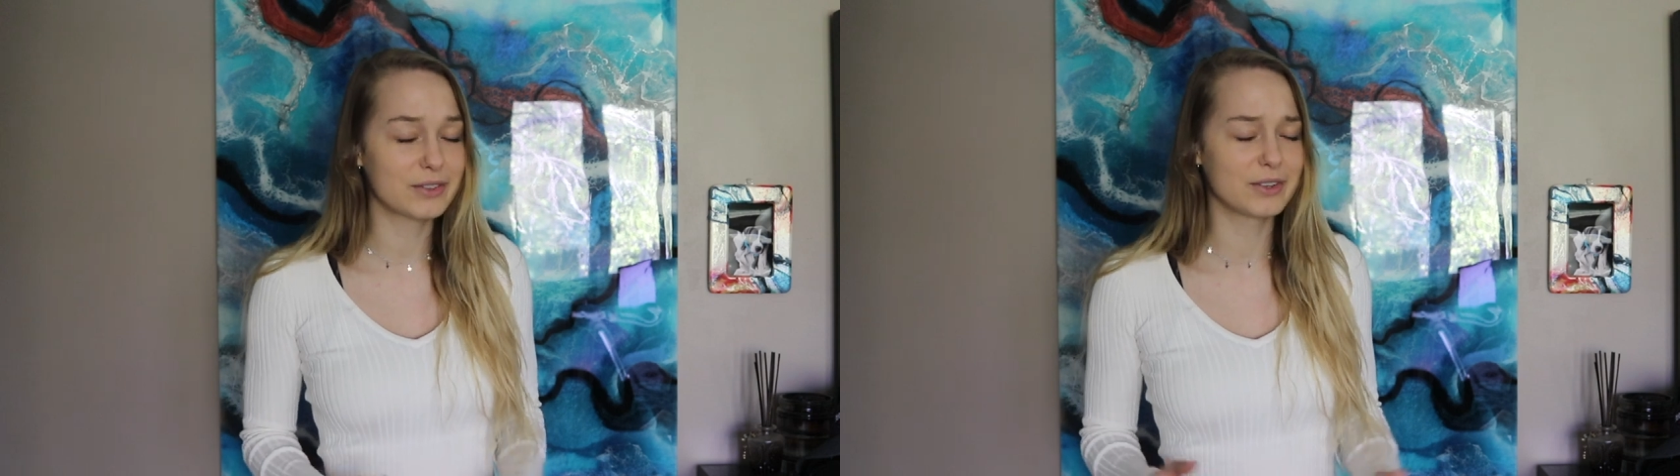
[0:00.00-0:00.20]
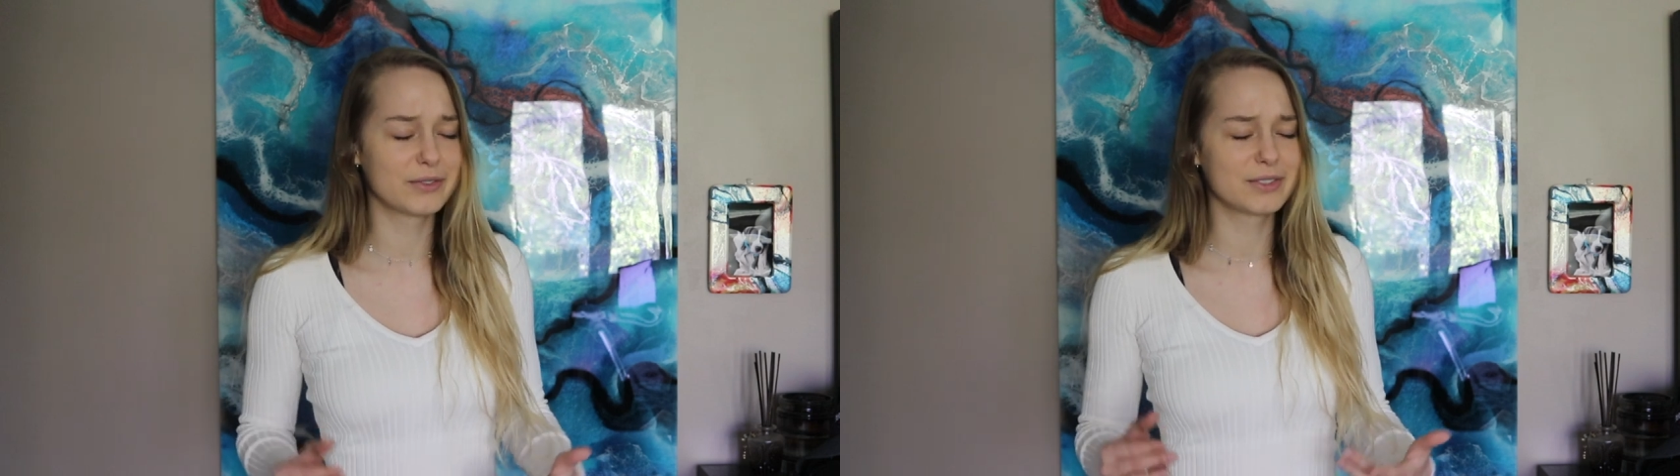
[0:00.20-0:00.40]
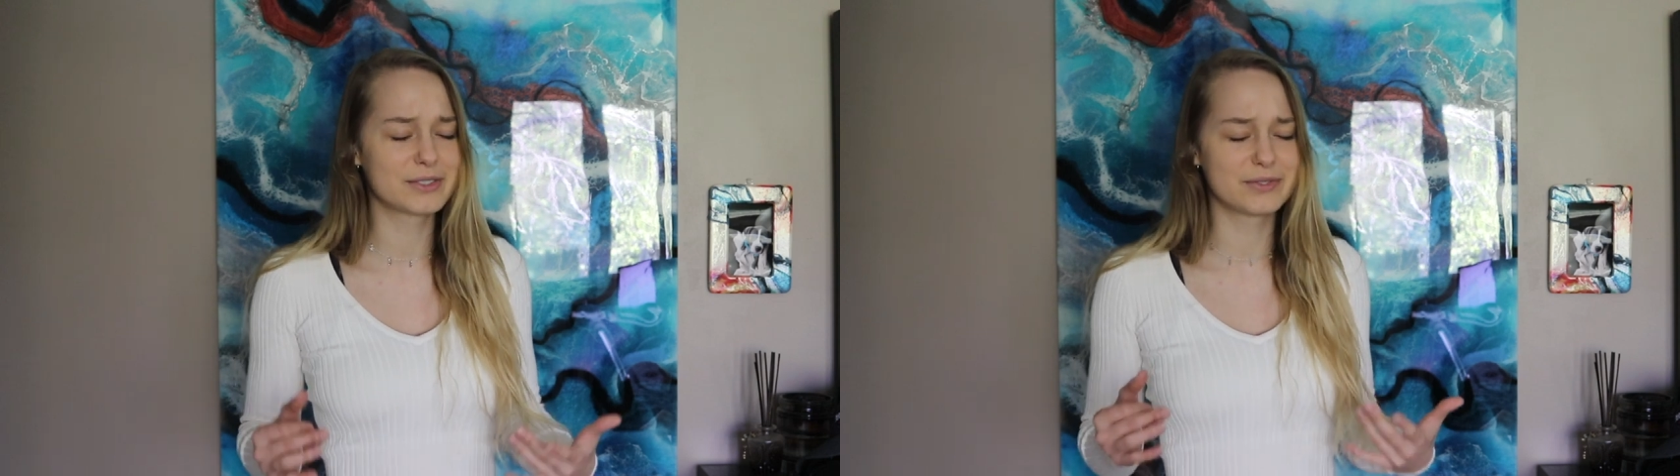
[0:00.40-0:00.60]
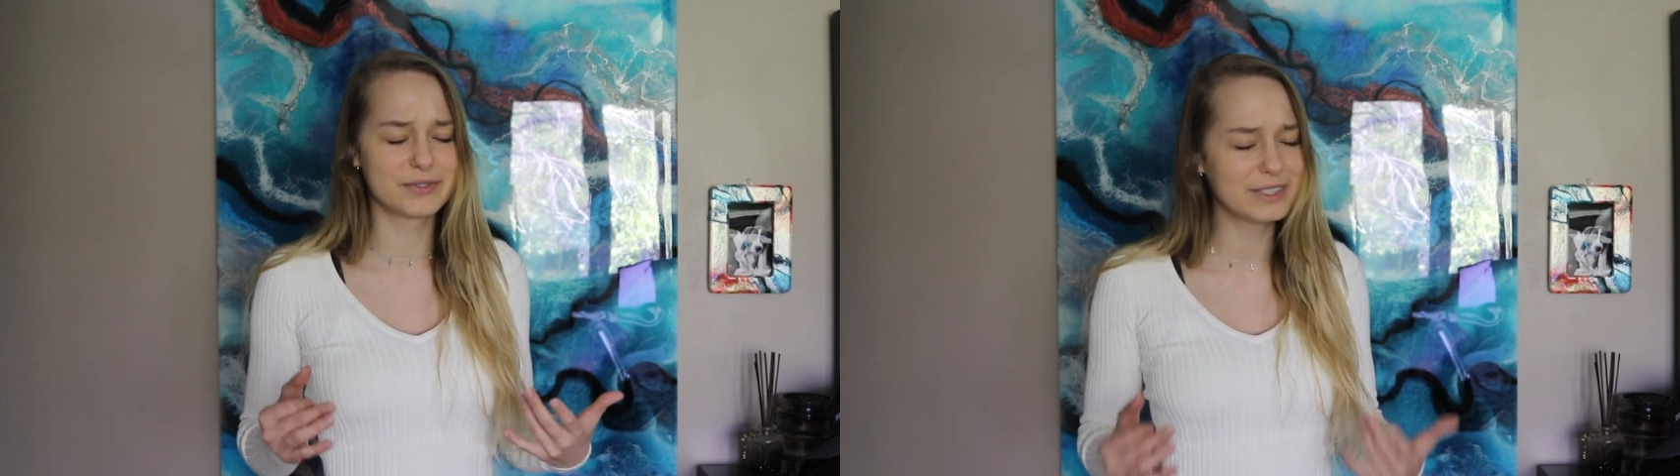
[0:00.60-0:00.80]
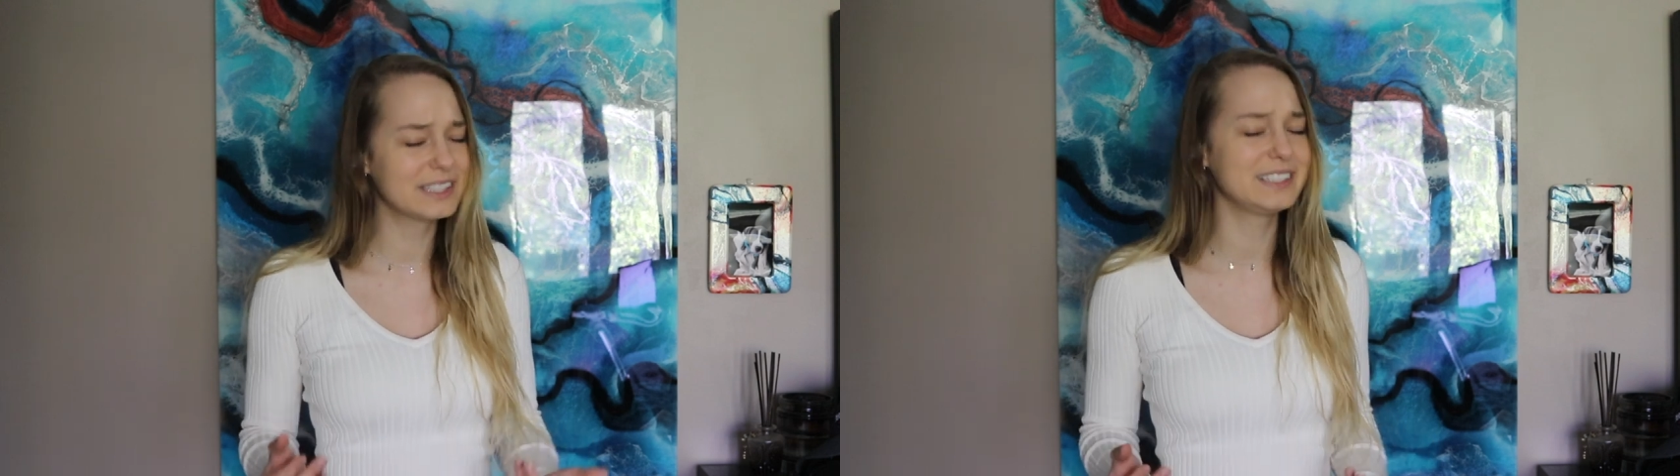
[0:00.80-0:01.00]
there was
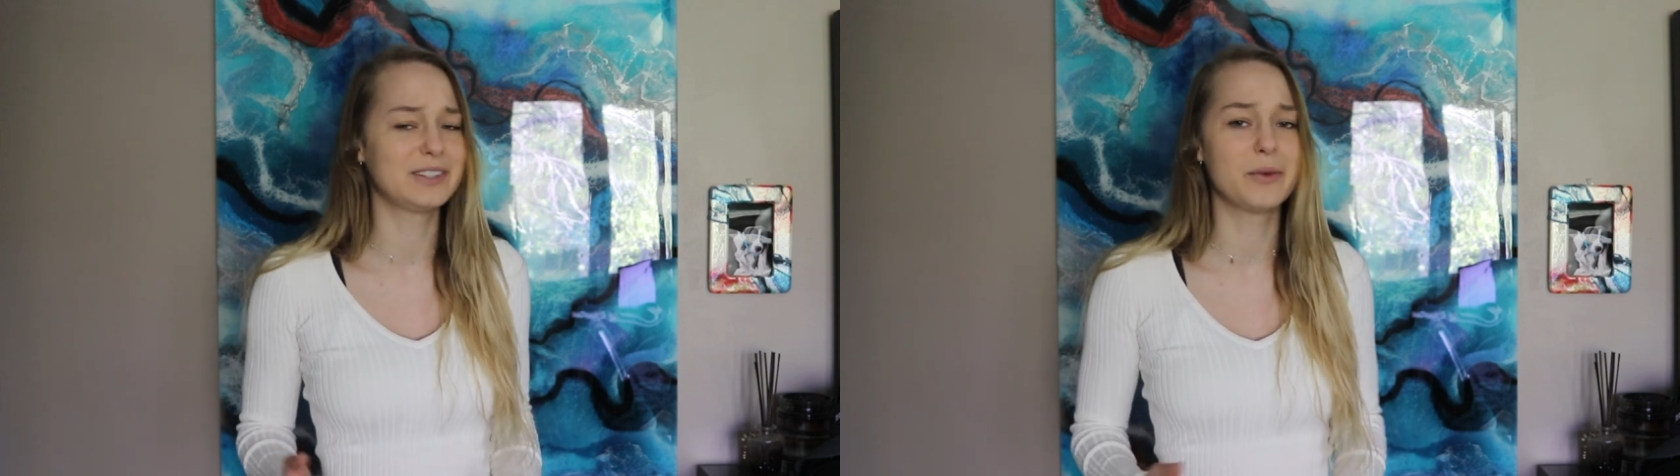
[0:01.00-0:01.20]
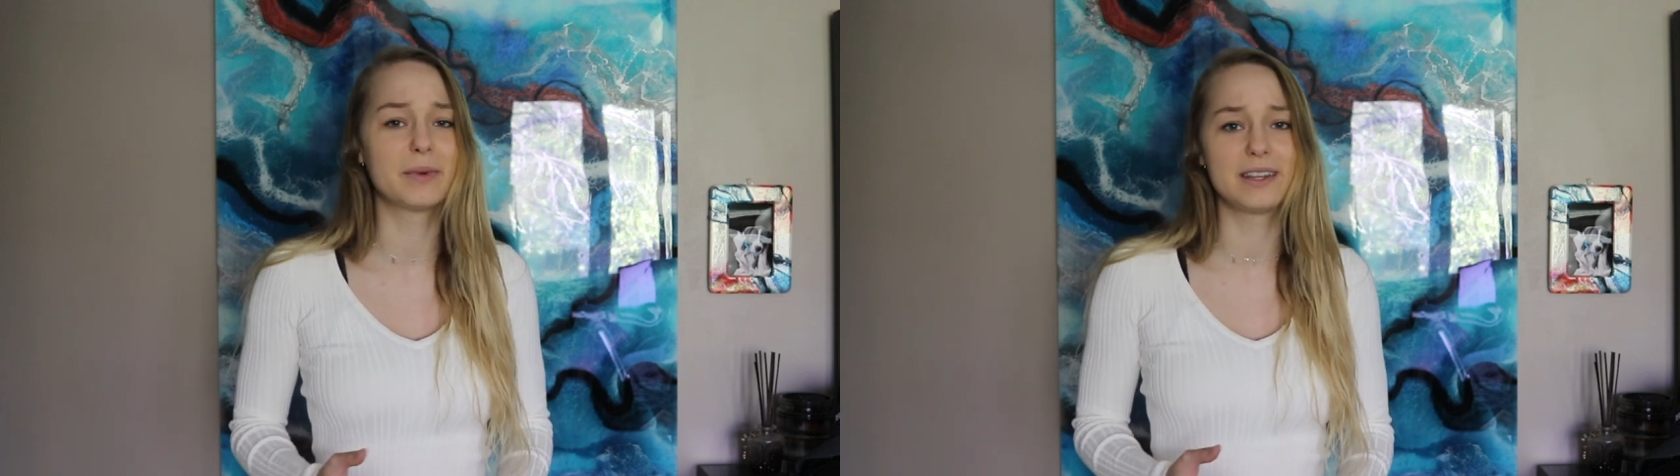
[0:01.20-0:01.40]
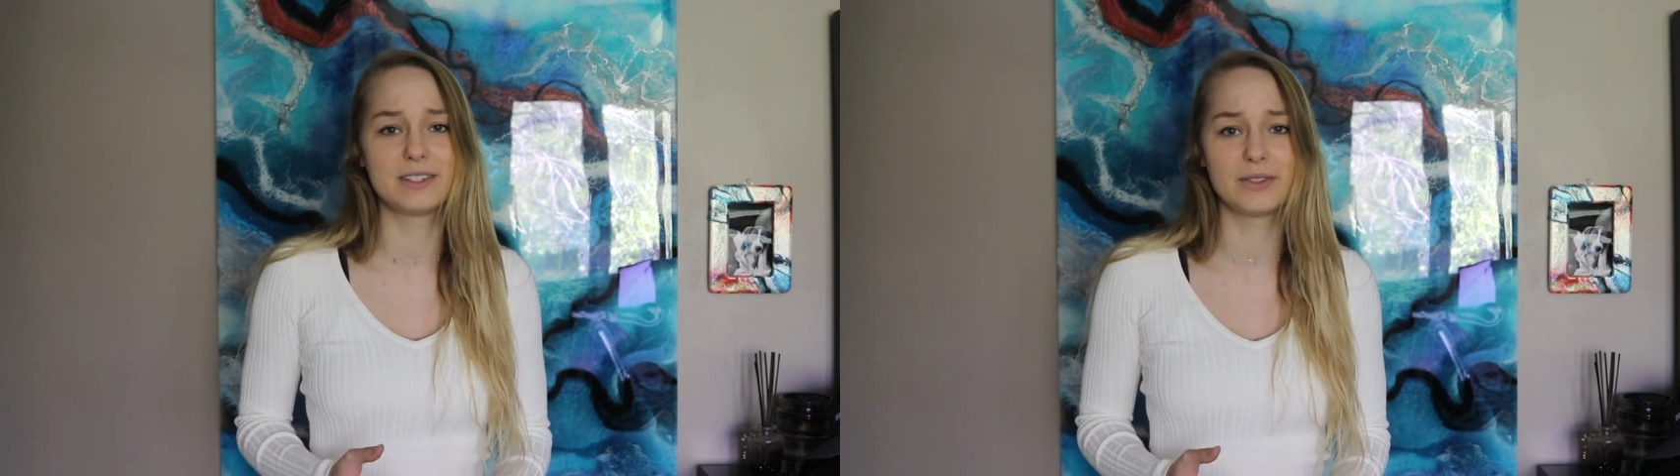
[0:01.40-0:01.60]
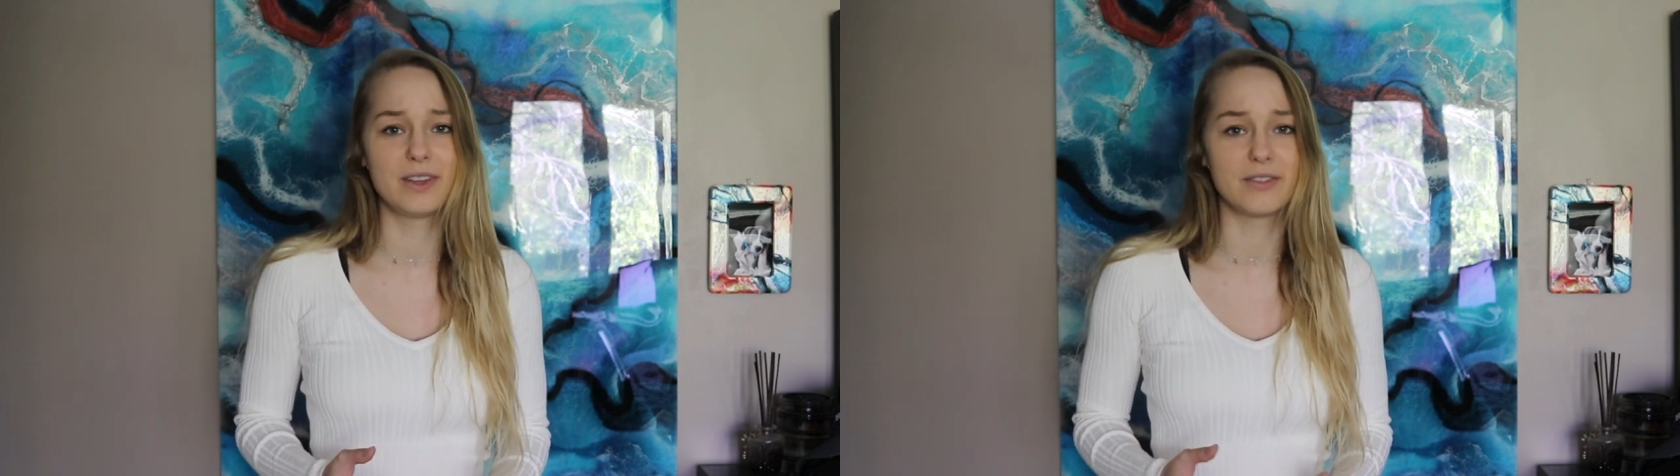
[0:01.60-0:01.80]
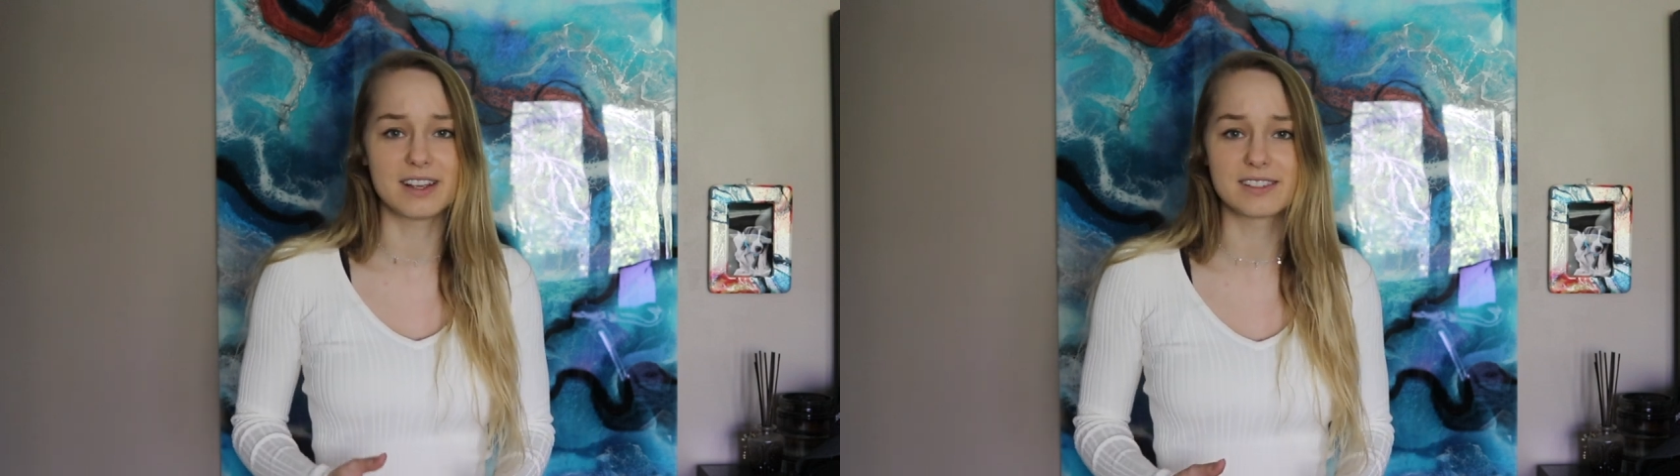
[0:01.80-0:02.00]
really nobody
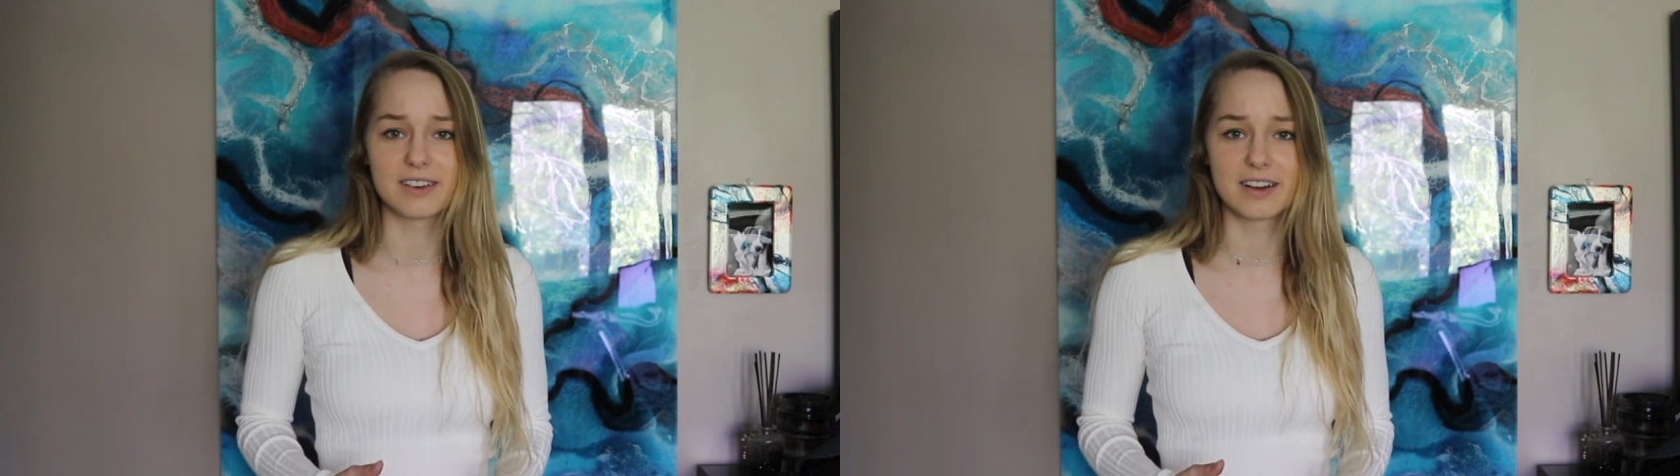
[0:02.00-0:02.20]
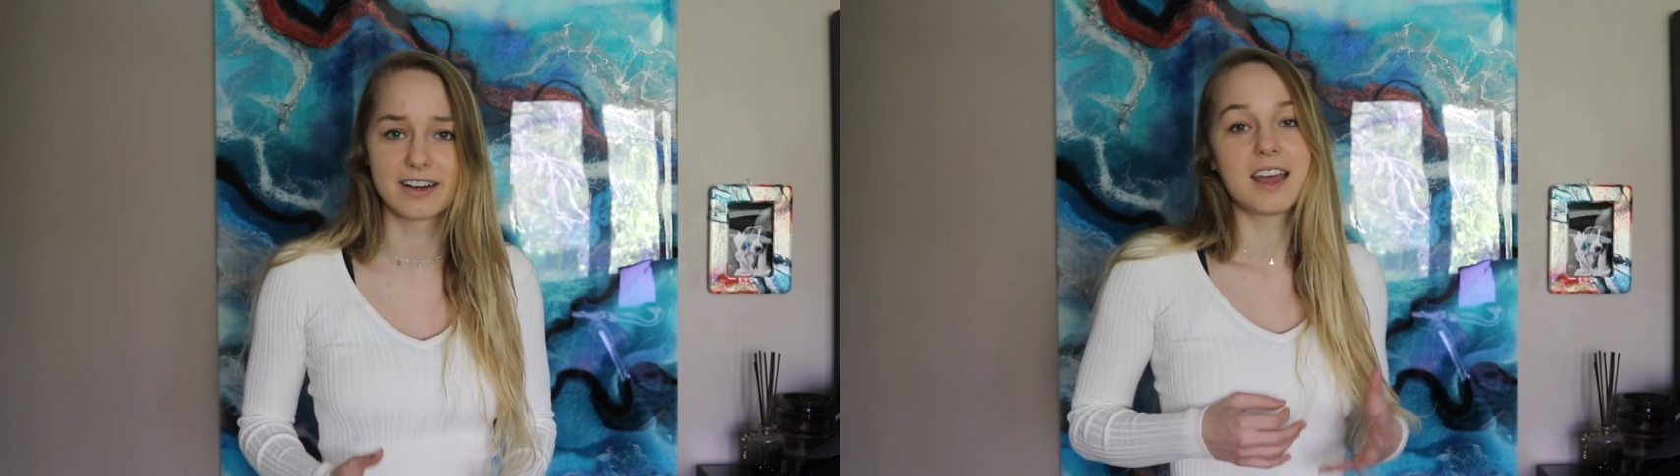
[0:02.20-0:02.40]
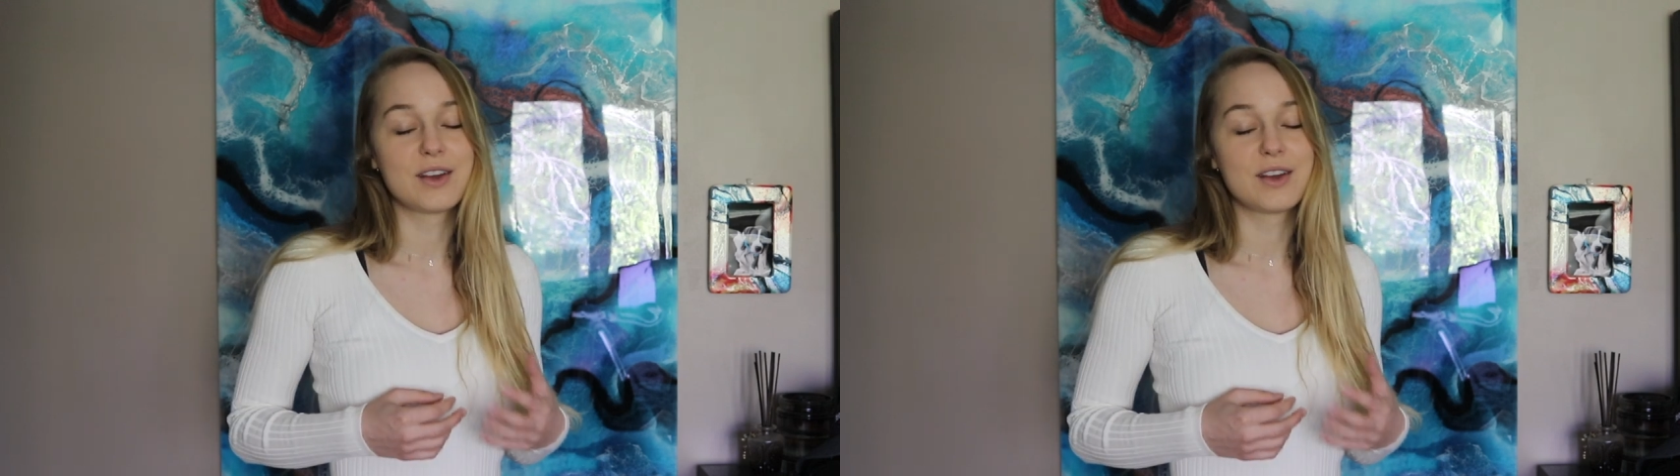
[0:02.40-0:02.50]
doing resin art.